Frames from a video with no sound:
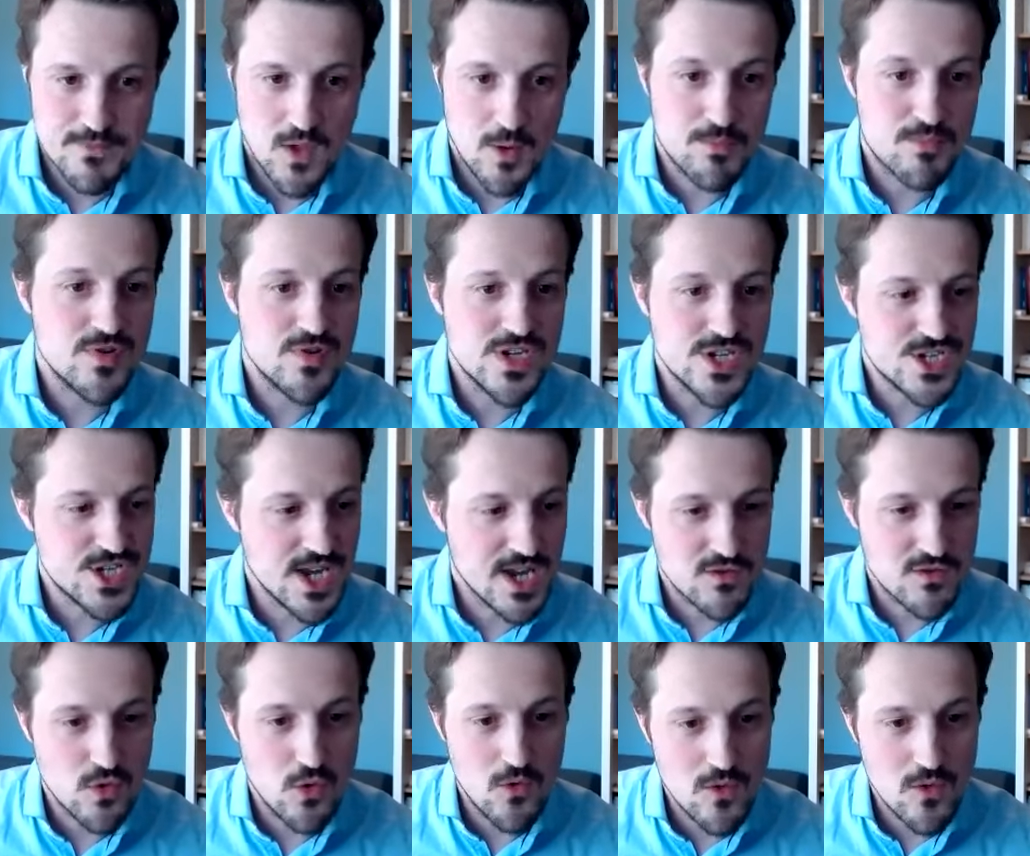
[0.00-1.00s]

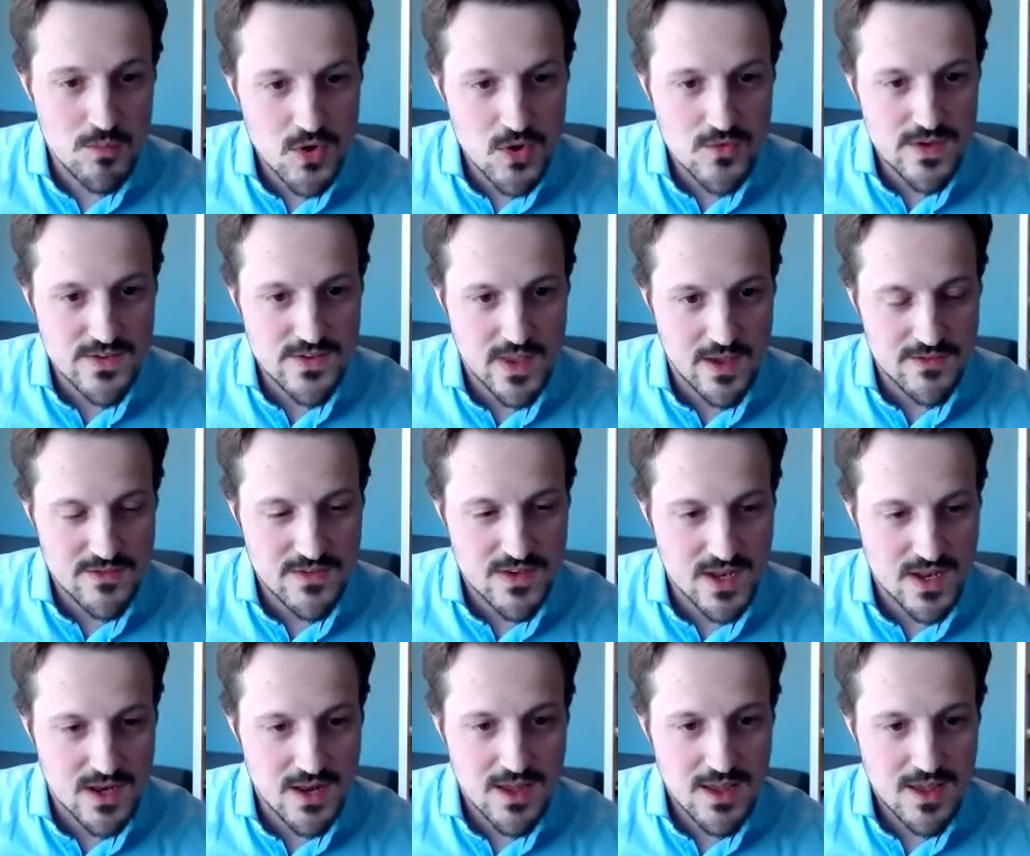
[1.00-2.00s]
appreciate all the movies I've
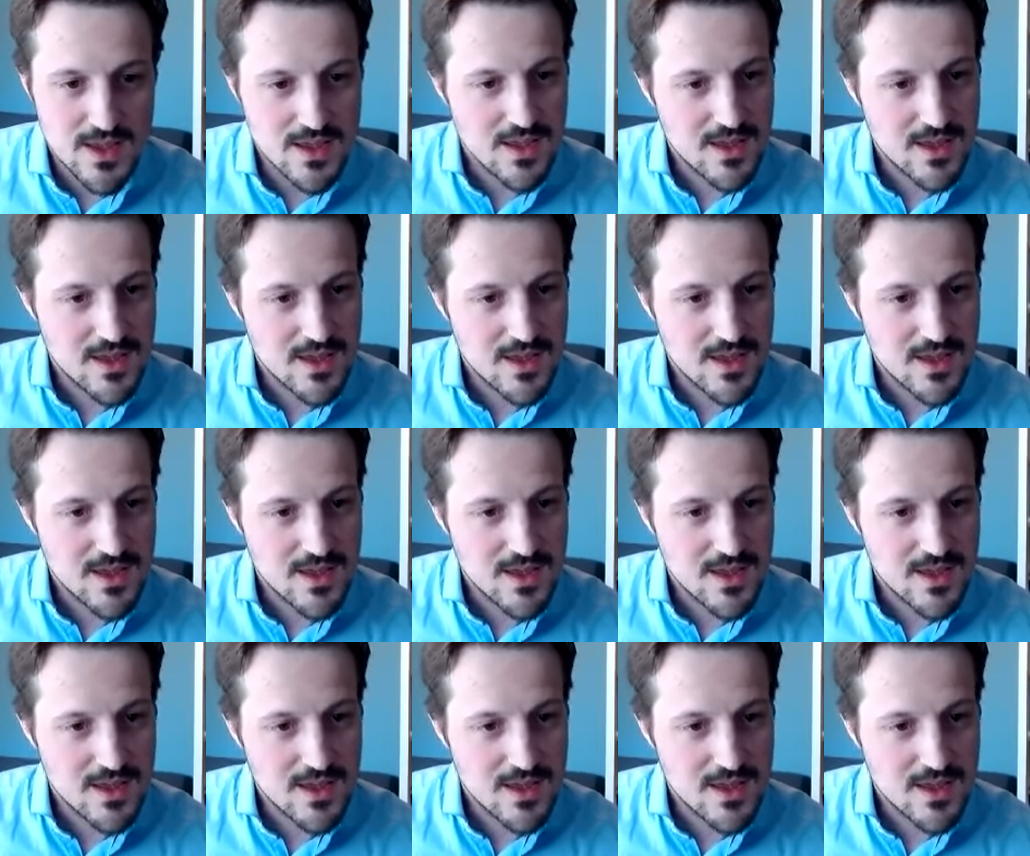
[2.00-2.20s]
seen,